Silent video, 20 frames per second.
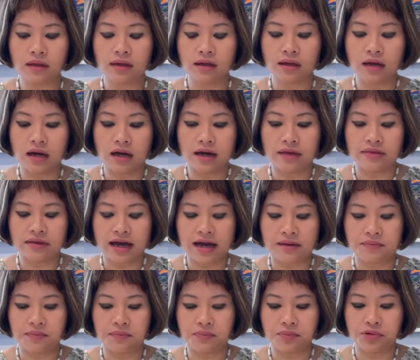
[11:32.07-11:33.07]
And
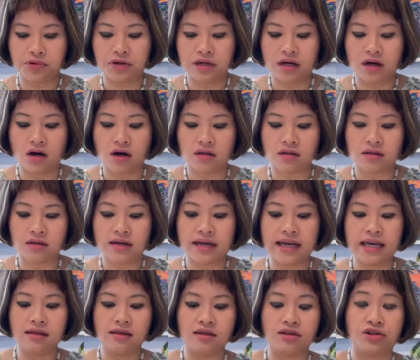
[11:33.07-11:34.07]
I put it on the
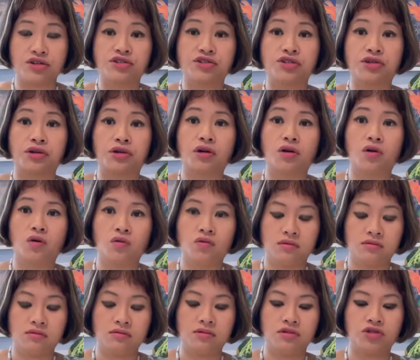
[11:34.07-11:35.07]
inner circle.